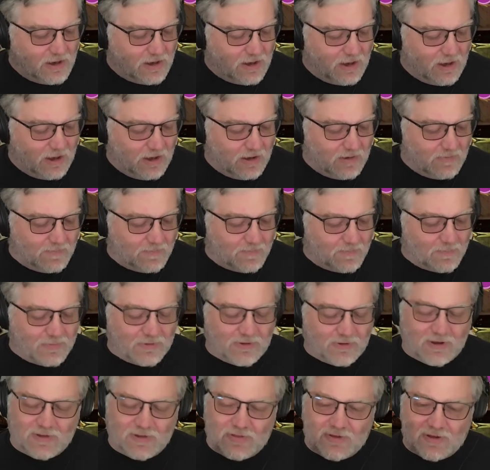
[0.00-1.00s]
um
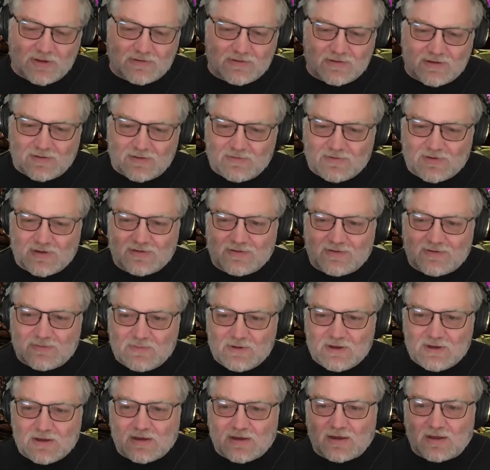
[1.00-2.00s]
but and that that to
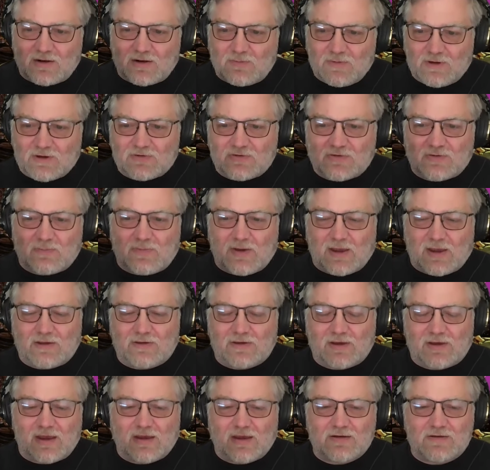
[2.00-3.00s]
me kind of makes the ba-
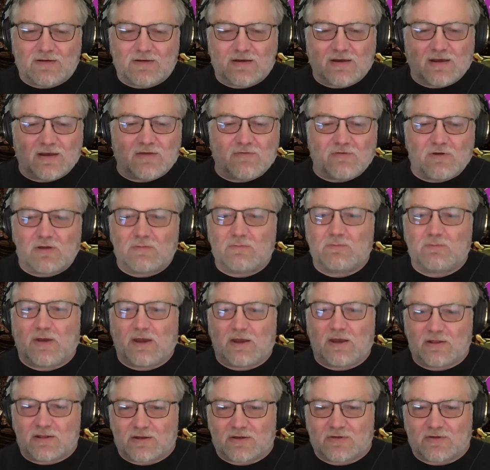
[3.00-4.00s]
the acting kind of
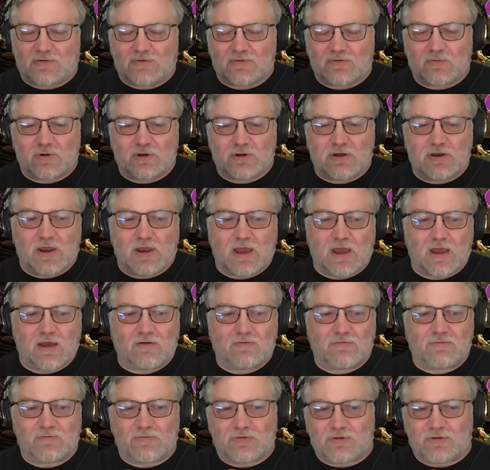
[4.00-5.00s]
unbalanced where you'd
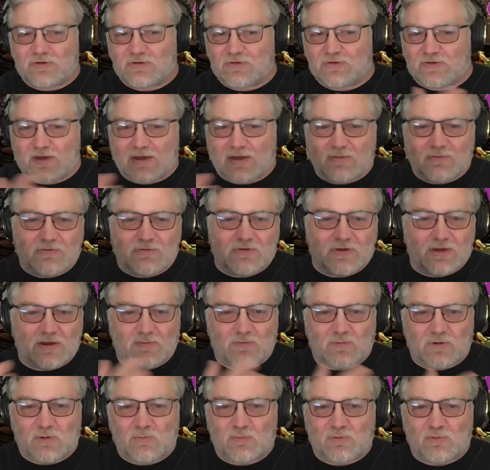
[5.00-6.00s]
have the same
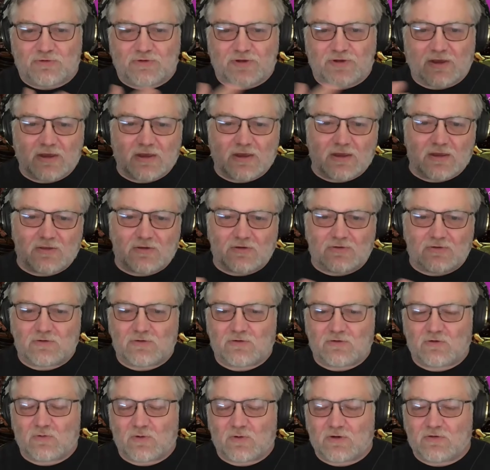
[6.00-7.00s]
scene people taking the
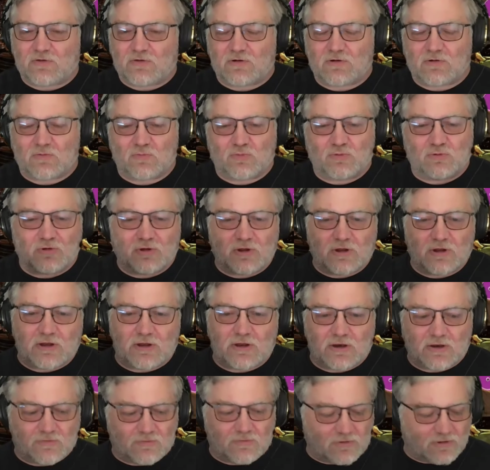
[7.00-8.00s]
situation
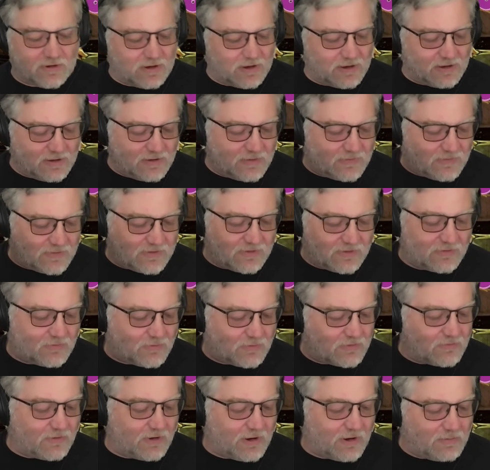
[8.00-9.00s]
completely differently it leads to the
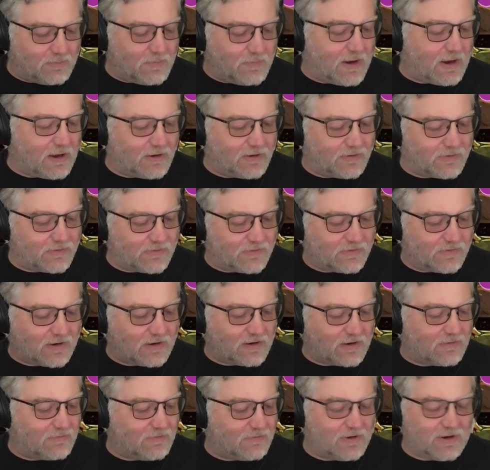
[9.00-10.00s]
sort of unbalanced
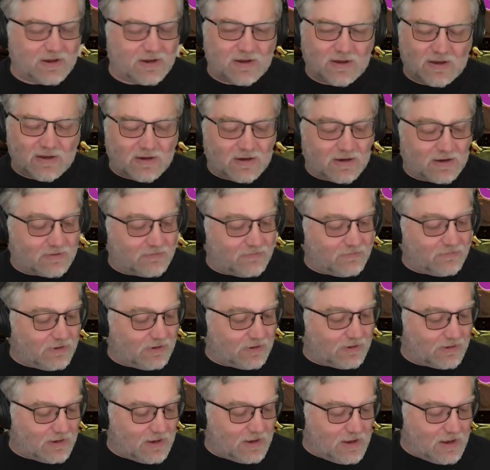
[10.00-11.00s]
kind of kind of
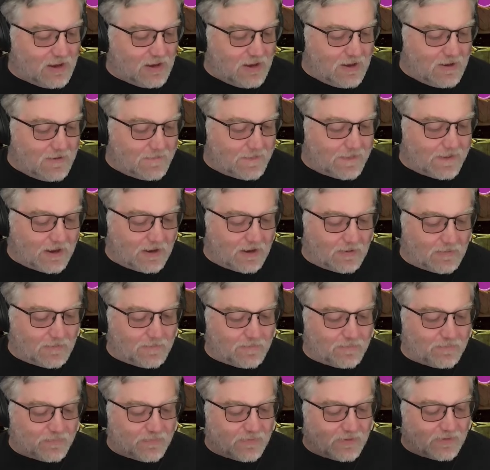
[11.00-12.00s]
feel now
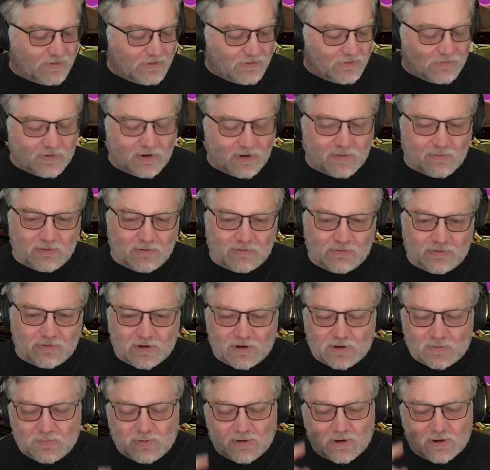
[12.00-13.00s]
this one i'm also
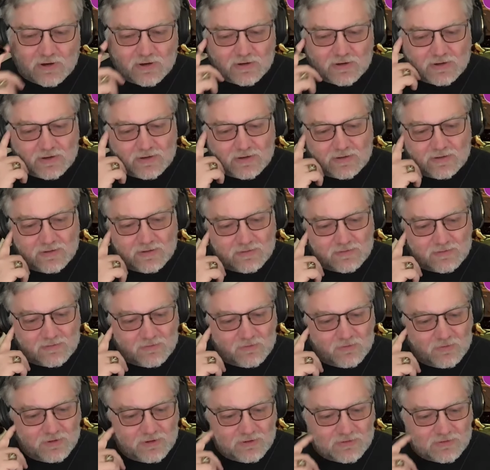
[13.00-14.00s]
going to pick on the, the
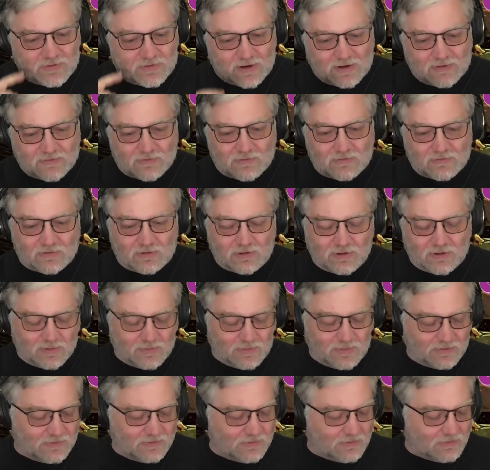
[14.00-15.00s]
criticizers a
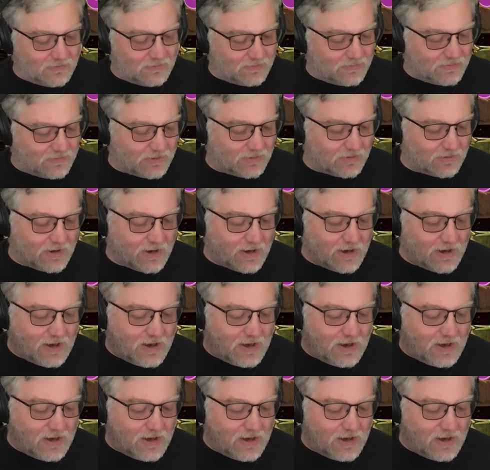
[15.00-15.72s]
little bit too so